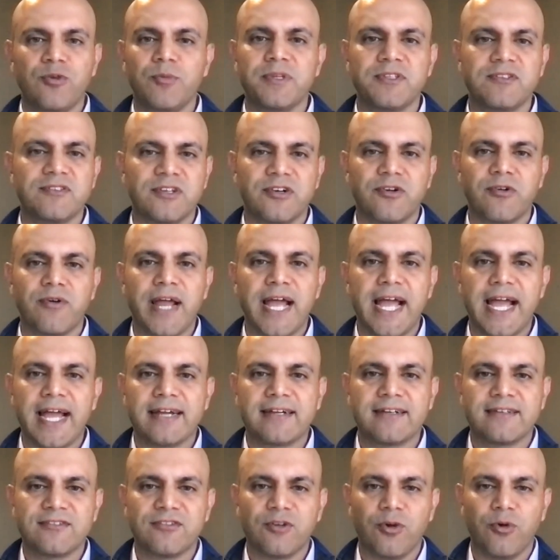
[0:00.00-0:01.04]
humans interact.
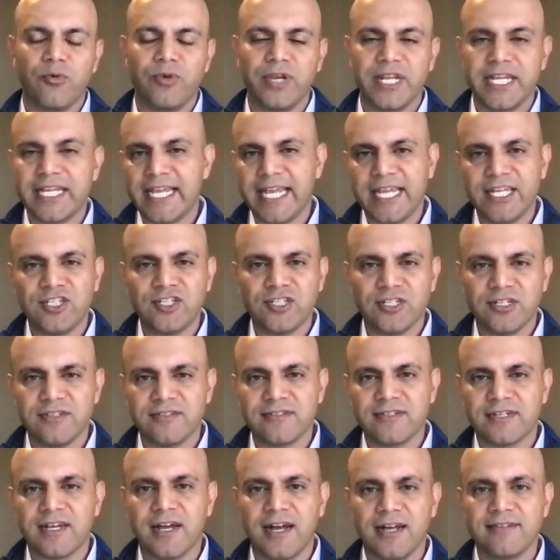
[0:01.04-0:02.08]
So negation
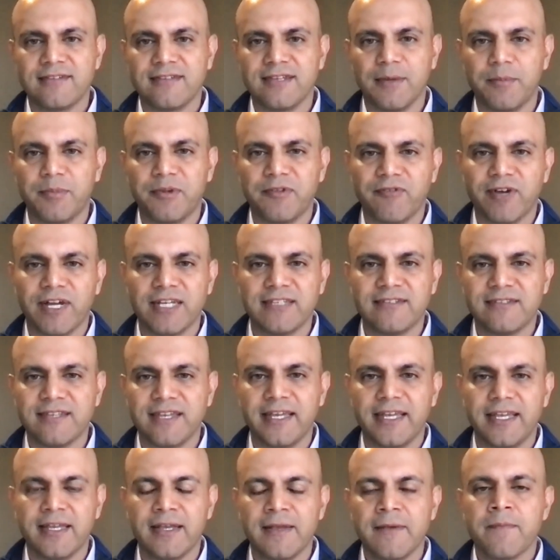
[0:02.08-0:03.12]
is a concept. If I
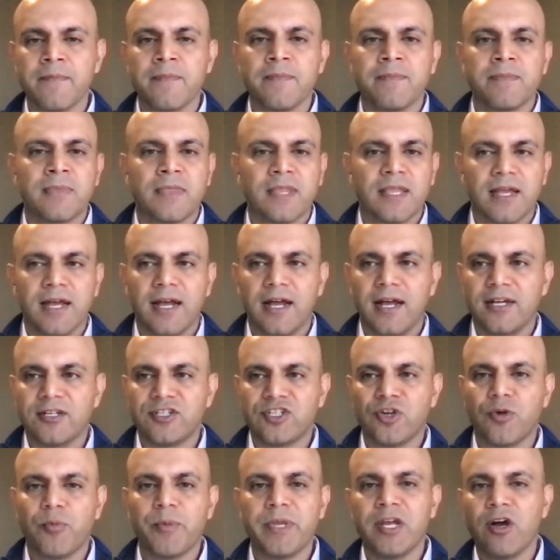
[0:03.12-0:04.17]
say,
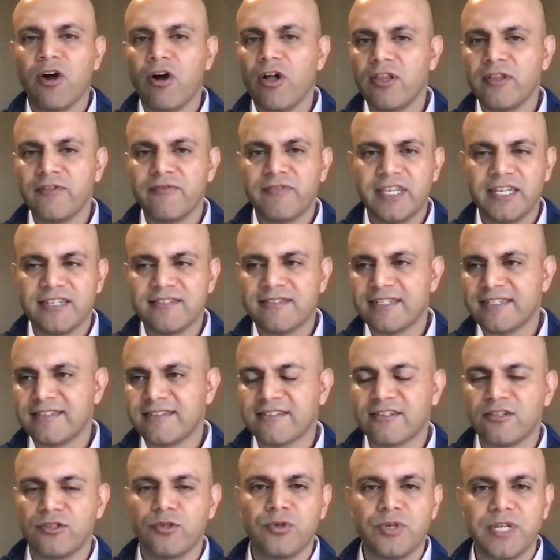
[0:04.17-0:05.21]
show me all of this,
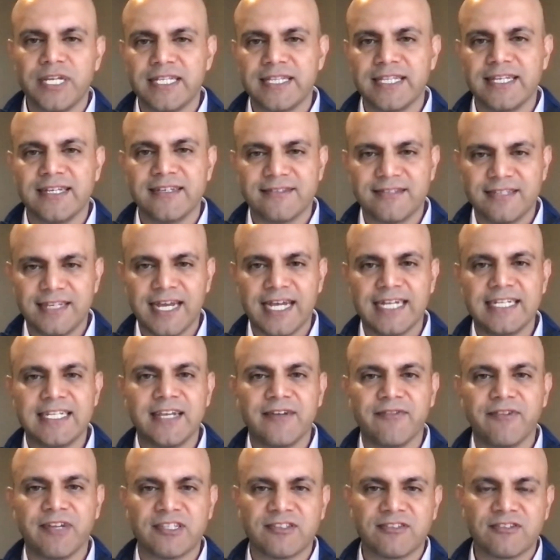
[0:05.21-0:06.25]
excluding this, the
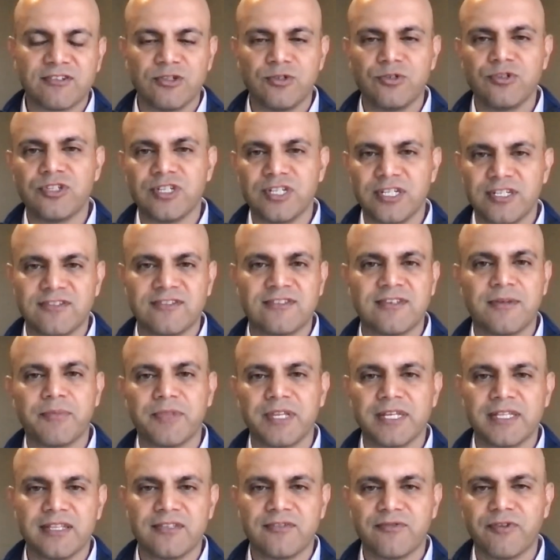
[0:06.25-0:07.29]
idea of exclusion is
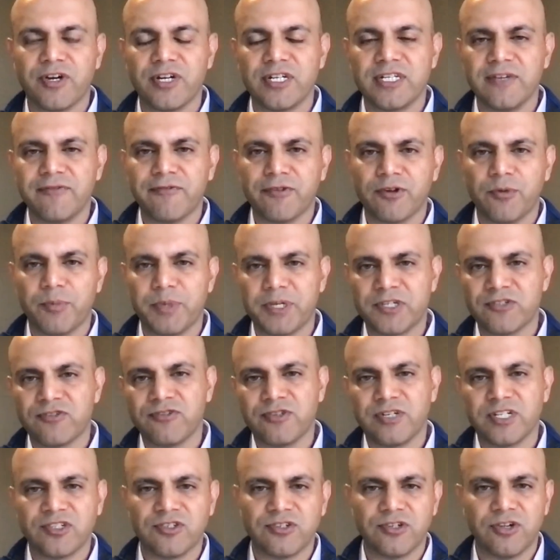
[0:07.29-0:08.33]
something that's very difficult because
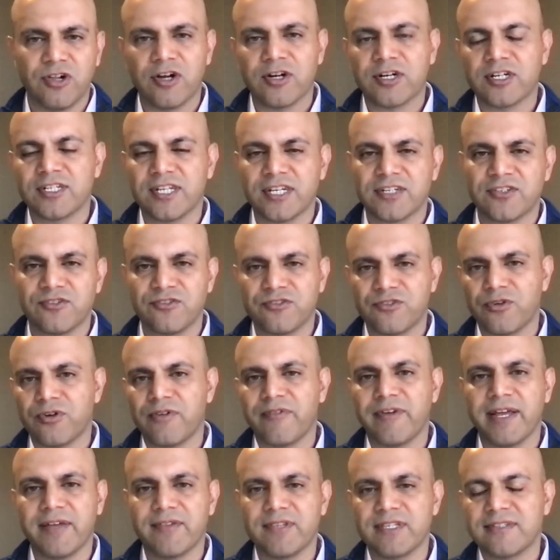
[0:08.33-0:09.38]
traditional architecture sort
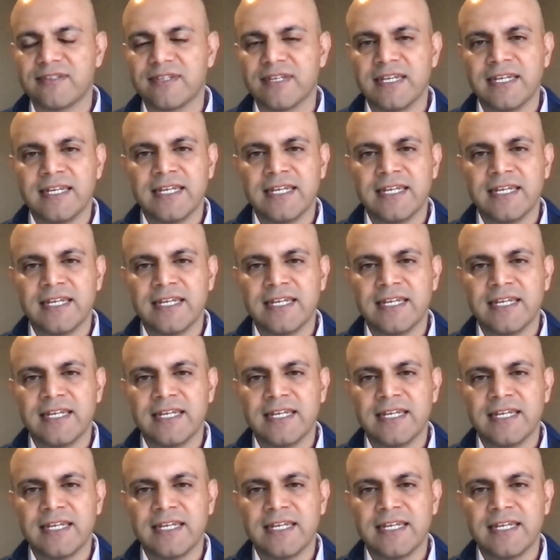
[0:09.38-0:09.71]
of have this